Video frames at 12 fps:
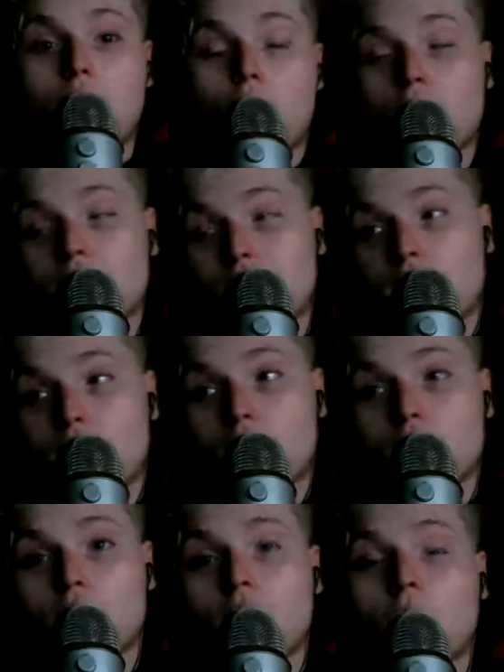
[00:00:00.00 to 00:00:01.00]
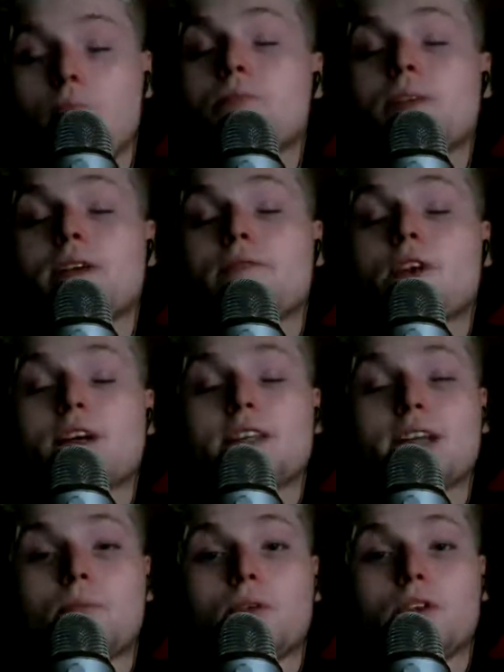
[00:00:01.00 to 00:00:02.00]
or take out for
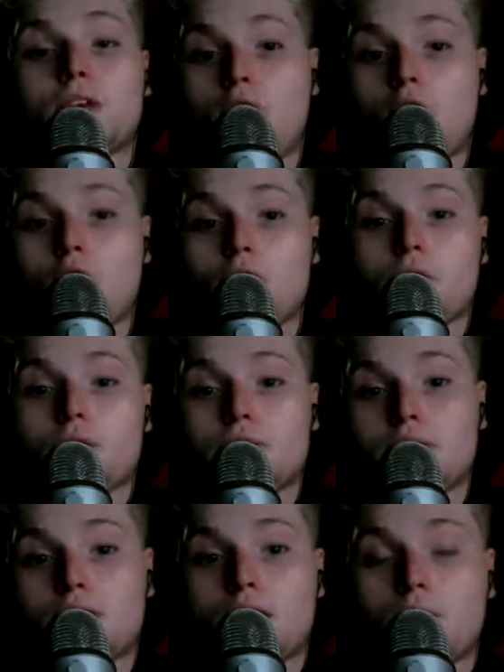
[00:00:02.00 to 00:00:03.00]
example, yeah, all of those,